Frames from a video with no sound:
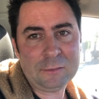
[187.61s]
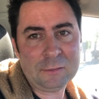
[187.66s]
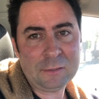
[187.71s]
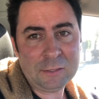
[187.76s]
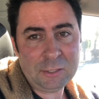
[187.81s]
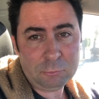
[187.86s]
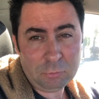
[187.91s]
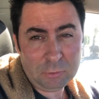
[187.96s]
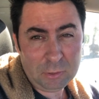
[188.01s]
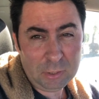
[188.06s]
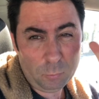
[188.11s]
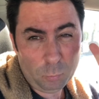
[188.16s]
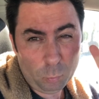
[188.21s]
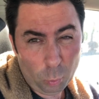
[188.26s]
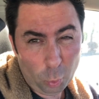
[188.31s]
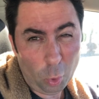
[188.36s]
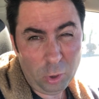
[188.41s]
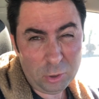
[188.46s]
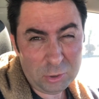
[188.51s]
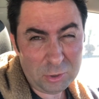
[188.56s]
I literally
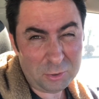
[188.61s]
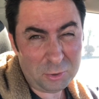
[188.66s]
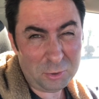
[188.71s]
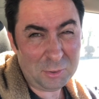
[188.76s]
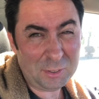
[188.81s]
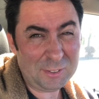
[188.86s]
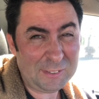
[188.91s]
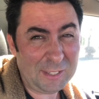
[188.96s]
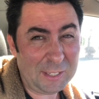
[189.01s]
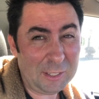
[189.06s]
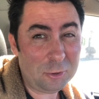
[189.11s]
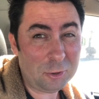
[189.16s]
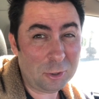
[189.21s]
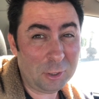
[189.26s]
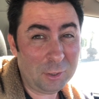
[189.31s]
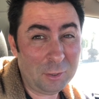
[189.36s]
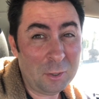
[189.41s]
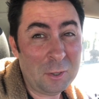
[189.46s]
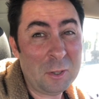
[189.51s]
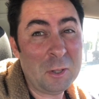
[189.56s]
walked to the
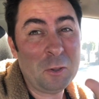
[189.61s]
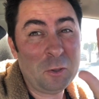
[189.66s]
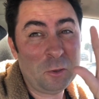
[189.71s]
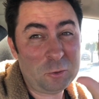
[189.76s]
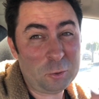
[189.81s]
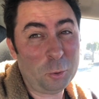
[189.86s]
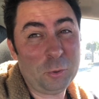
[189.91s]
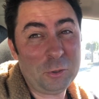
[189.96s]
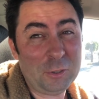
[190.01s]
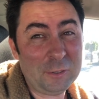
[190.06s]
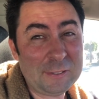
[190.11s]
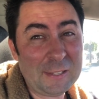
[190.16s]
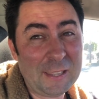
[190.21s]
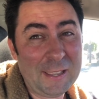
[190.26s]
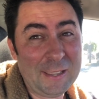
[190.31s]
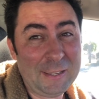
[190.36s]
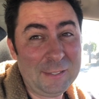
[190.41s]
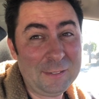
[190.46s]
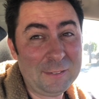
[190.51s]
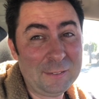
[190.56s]
station, saw the
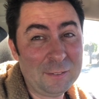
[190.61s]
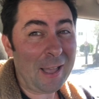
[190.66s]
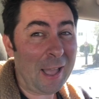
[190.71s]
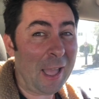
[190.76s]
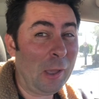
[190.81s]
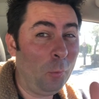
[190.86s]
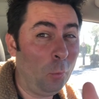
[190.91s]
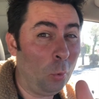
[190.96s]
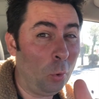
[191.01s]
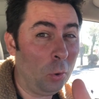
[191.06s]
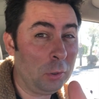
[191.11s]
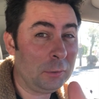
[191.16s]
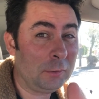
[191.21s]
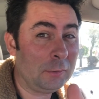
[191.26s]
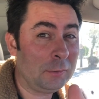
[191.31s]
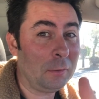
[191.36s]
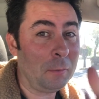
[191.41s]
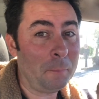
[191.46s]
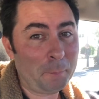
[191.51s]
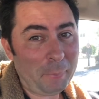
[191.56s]
sign, I
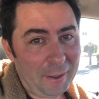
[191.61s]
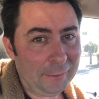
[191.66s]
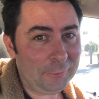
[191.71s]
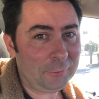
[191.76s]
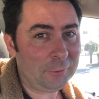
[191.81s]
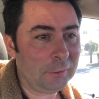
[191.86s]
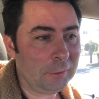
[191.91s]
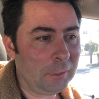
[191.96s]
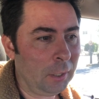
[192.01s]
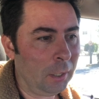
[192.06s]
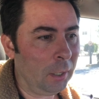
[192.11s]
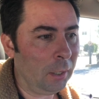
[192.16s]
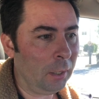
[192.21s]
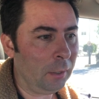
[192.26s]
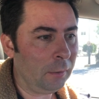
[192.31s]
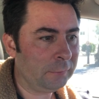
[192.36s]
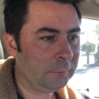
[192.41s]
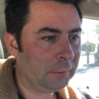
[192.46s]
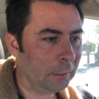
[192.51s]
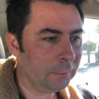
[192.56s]
walked back to the
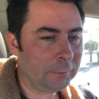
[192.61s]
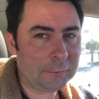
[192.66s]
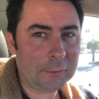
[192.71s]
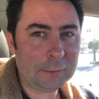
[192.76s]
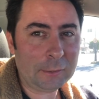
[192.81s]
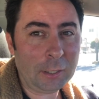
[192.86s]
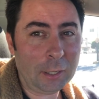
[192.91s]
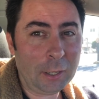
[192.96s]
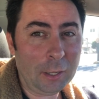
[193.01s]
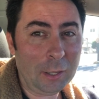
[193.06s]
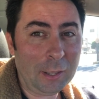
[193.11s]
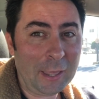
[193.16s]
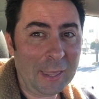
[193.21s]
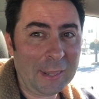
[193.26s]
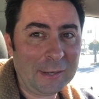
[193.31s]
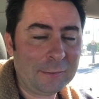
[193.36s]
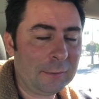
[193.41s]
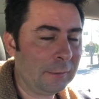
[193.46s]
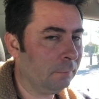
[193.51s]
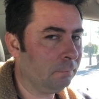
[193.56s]
car, started the car,
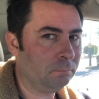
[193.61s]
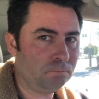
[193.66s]
and